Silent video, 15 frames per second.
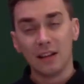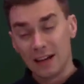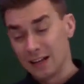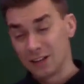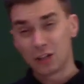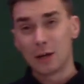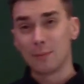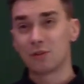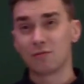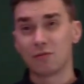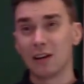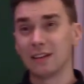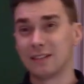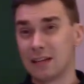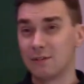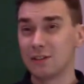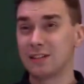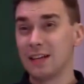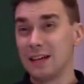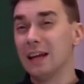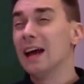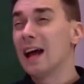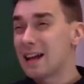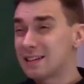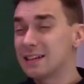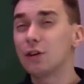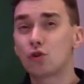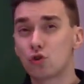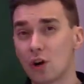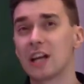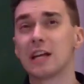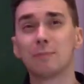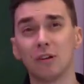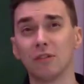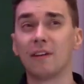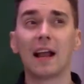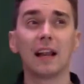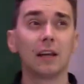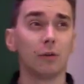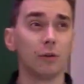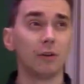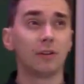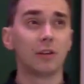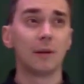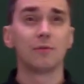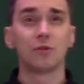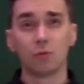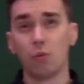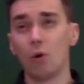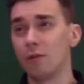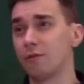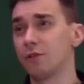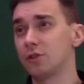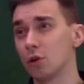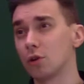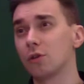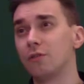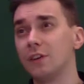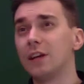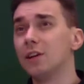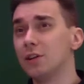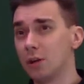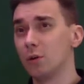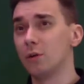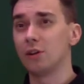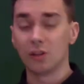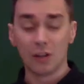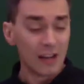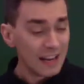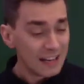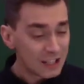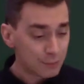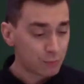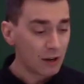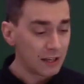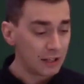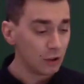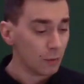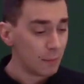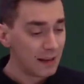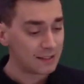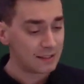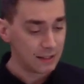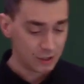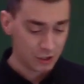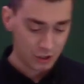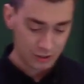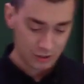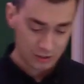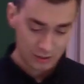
In terms of relativity, that's incredible value in terms of what photography can do in spreading your message.